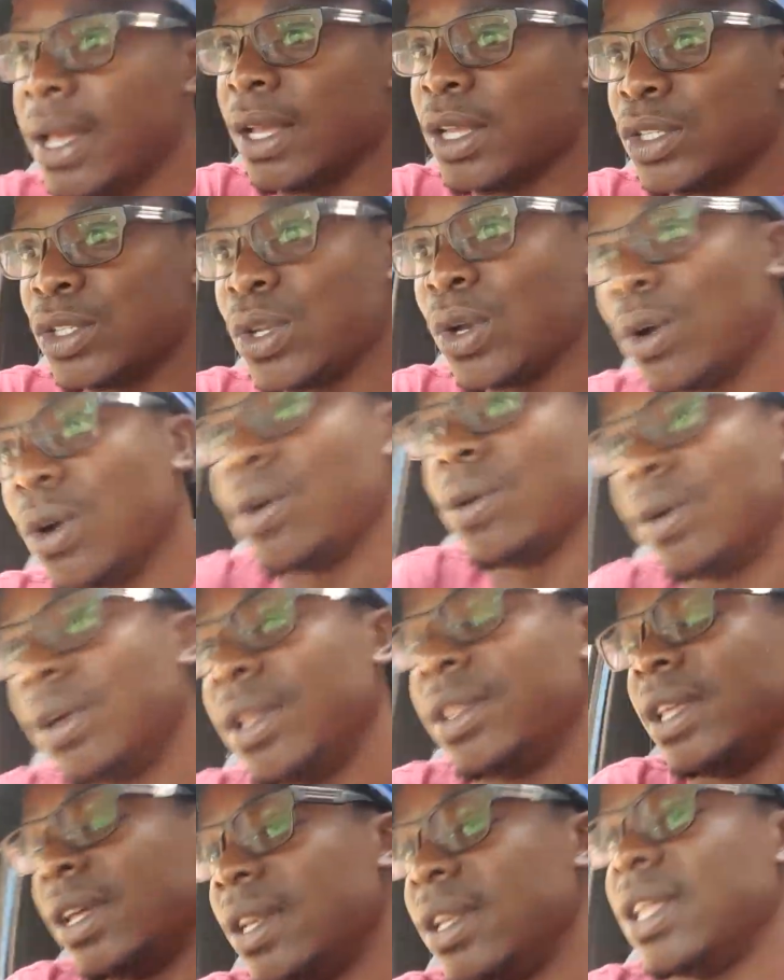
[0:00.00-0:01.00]
So
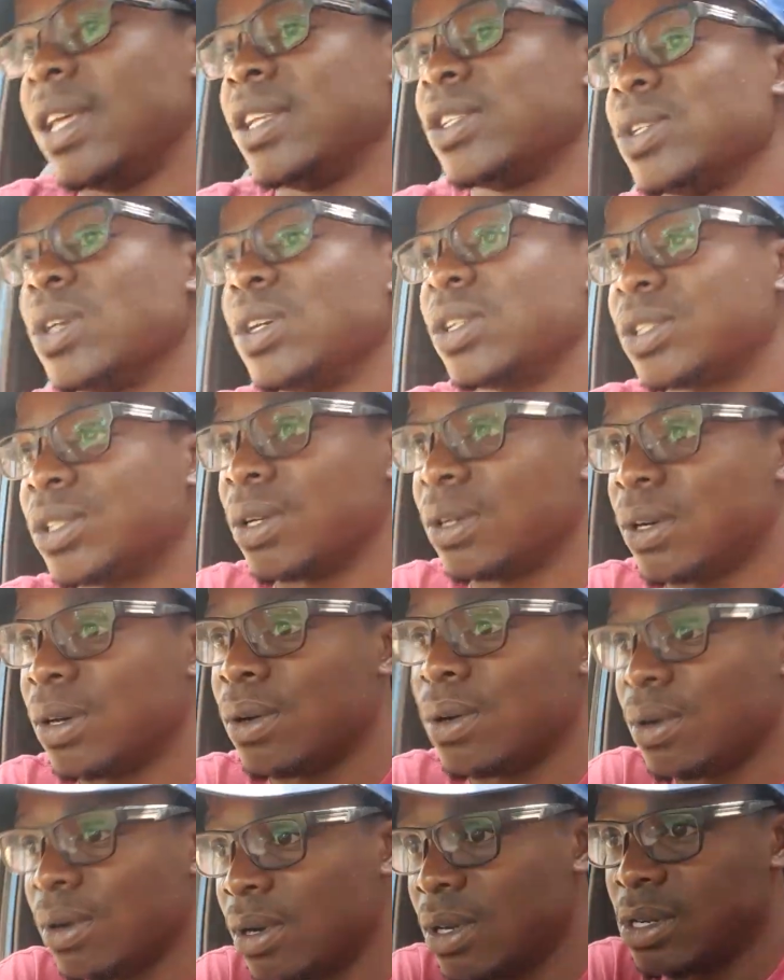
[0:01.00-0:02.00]
then there's
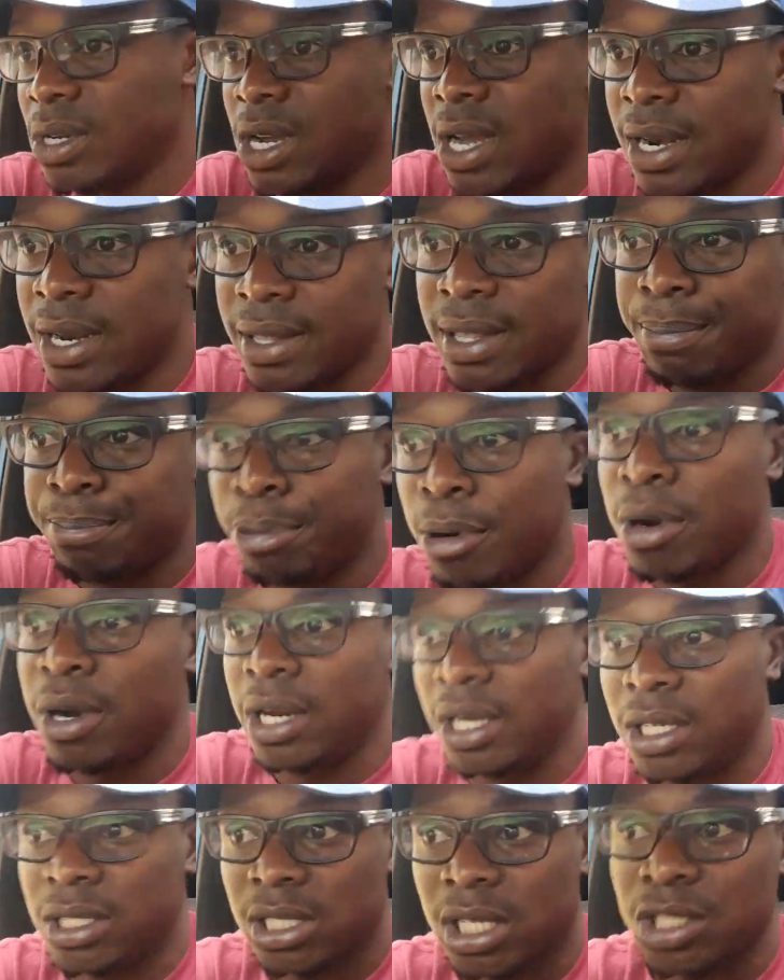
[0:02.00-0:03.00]
also another
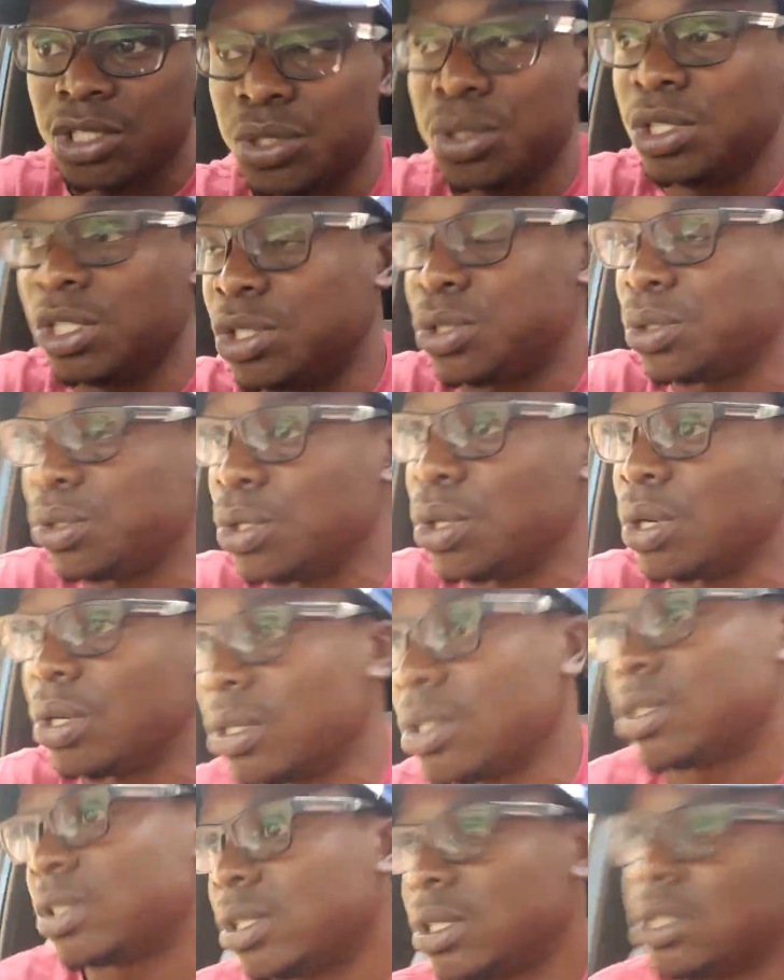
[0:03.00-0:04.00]
point that you need to
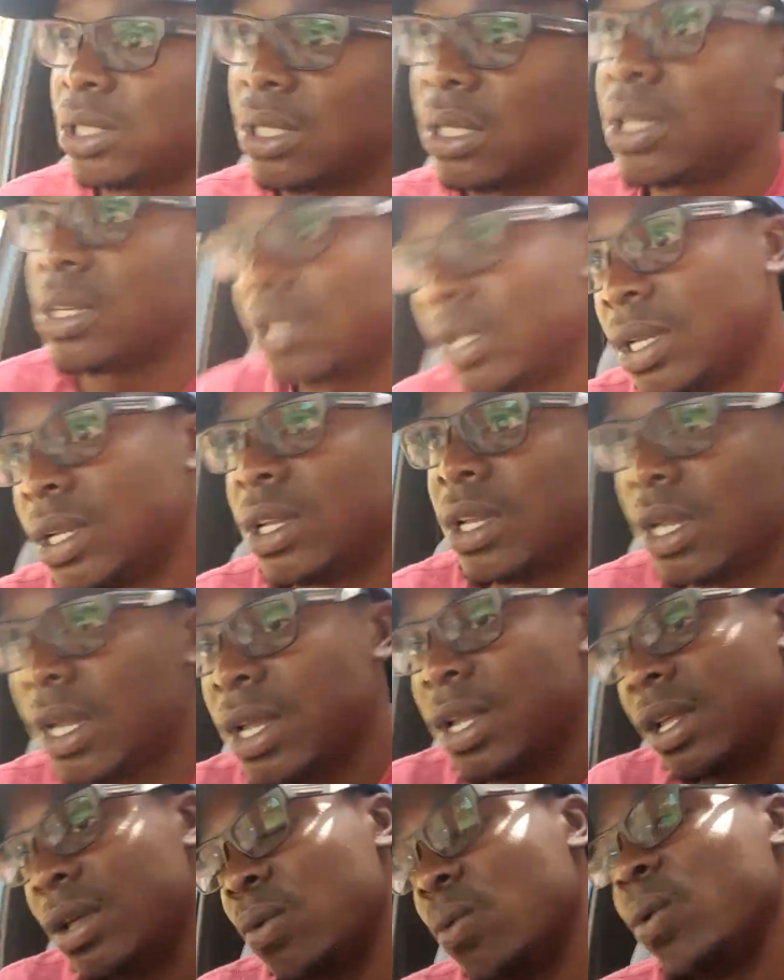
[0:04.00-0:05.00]
note.
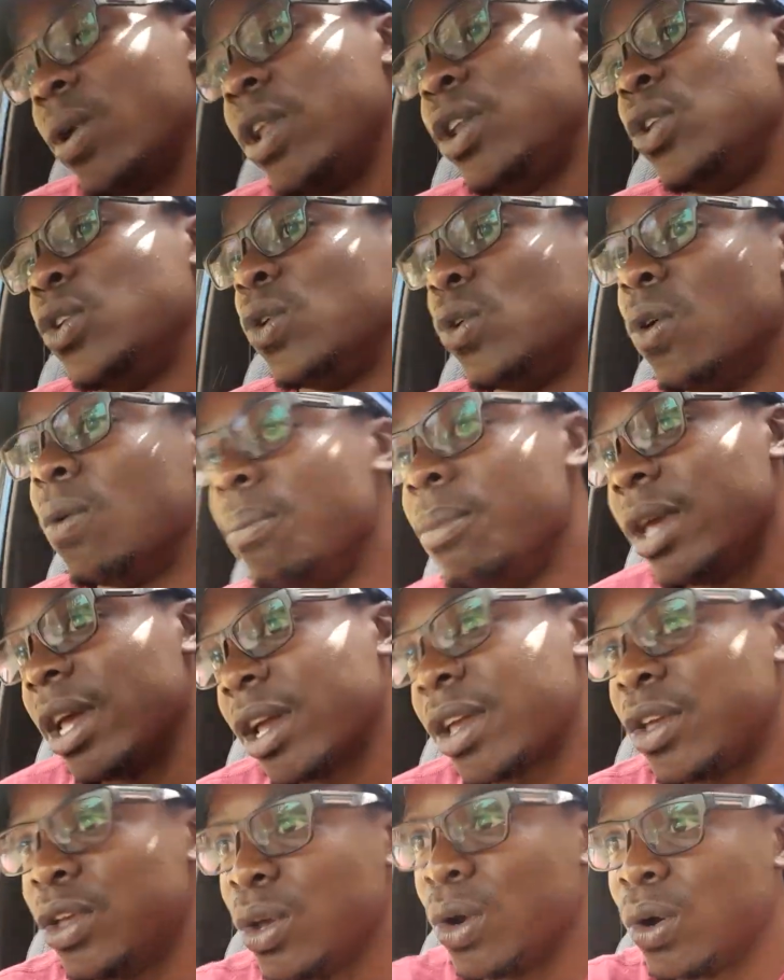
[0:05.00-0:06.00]
When you
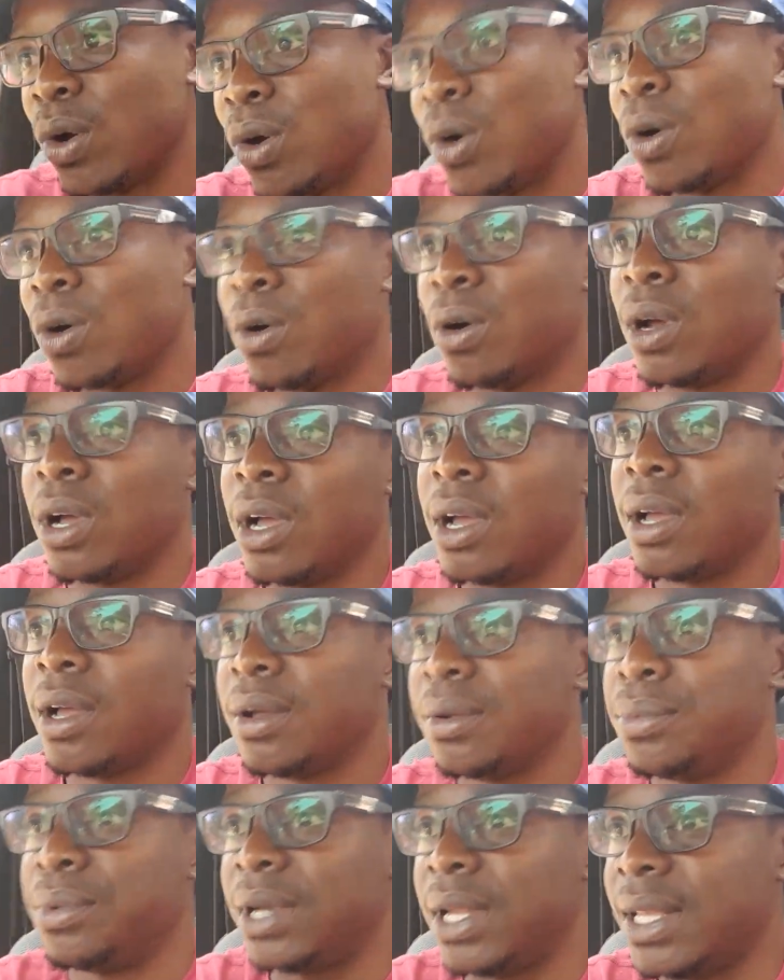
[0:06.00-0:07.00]
make your
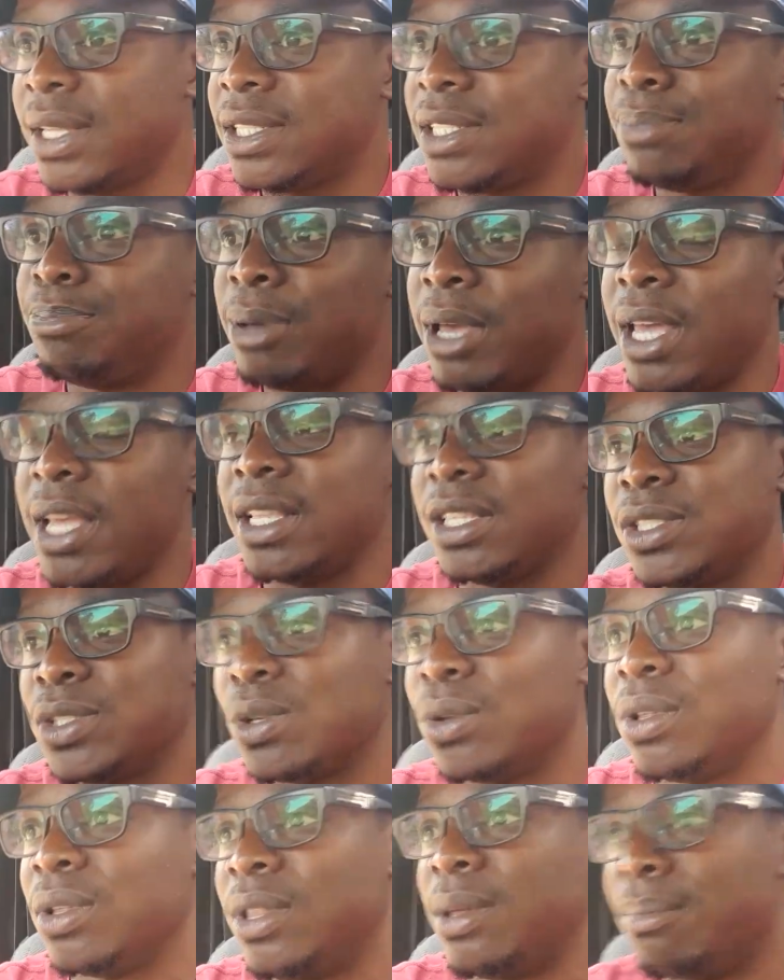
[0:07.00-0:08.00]
raised beds
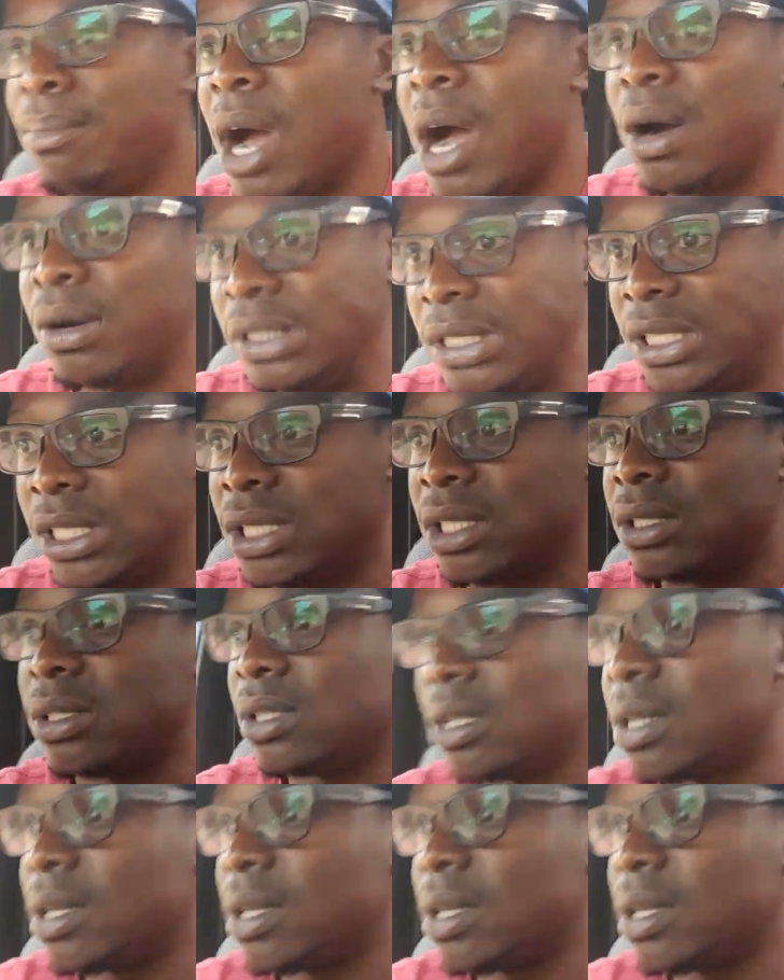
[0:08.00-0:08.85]
or the mounds,